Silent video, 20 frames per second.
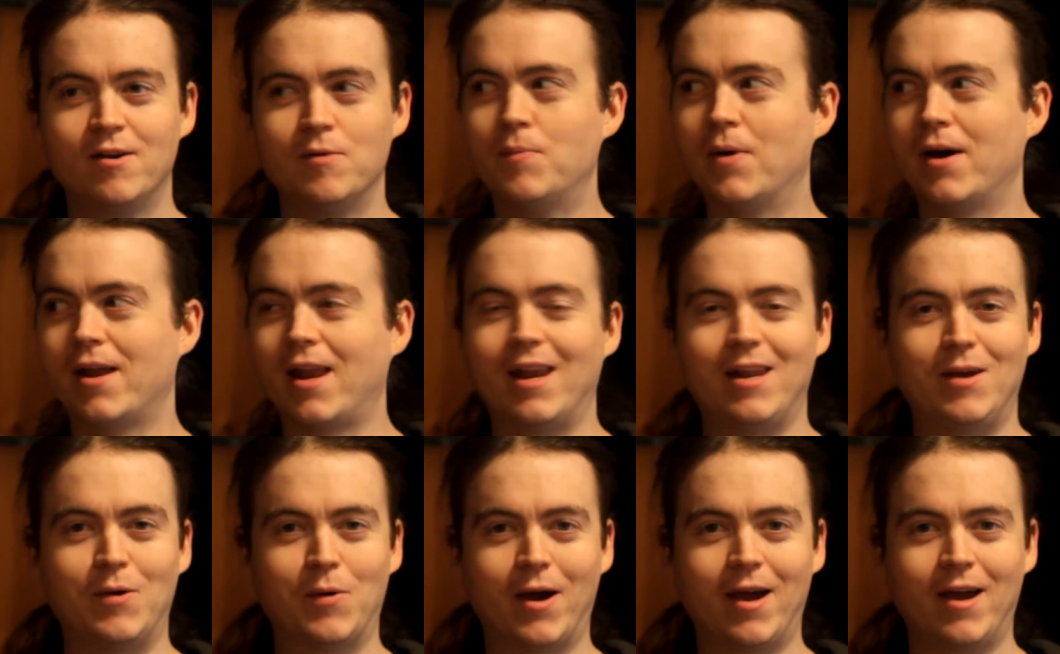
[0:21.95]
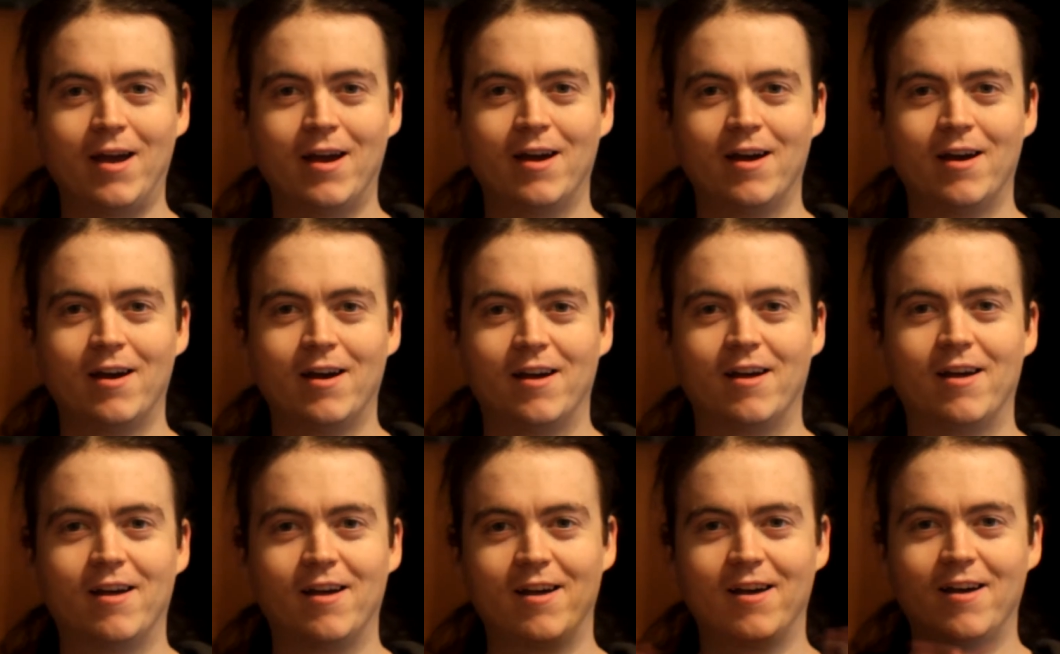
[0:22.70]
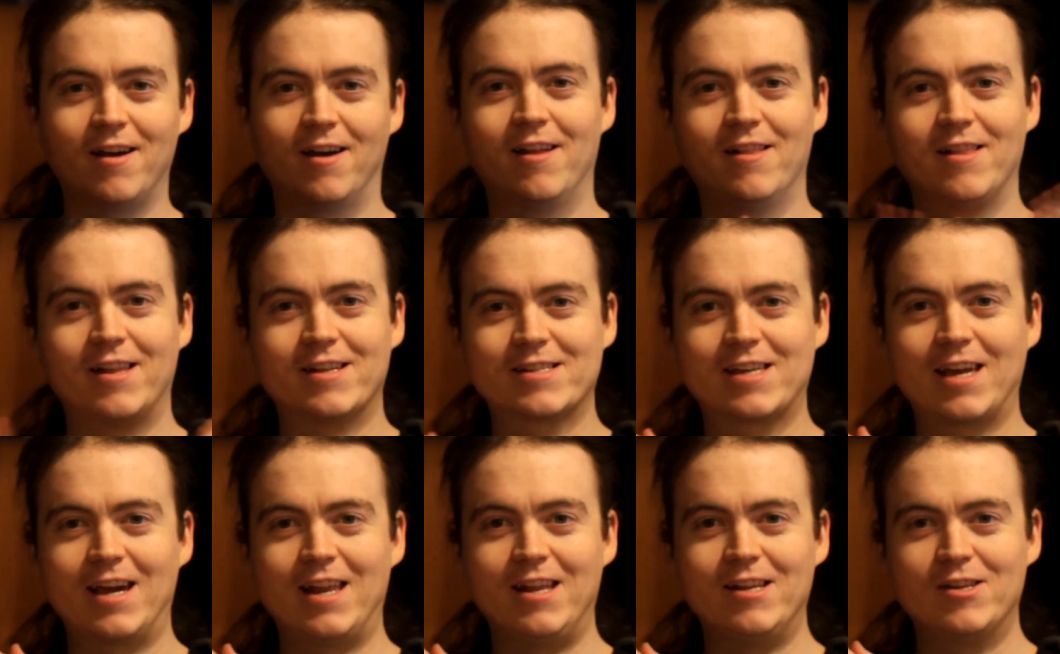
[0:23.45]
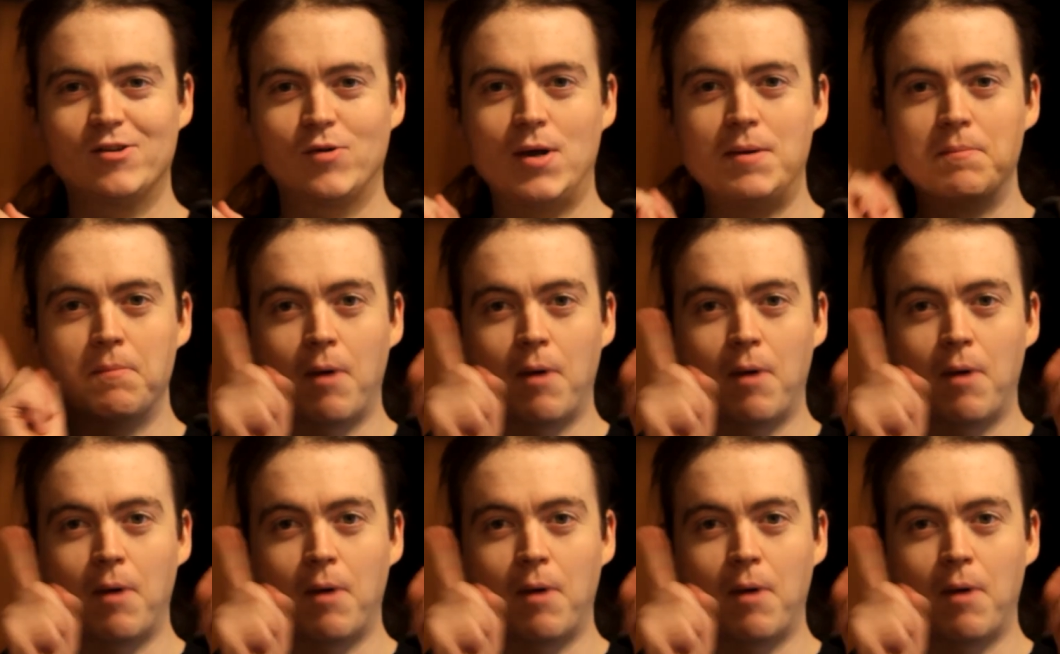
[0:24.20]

But anyway, let's get into it.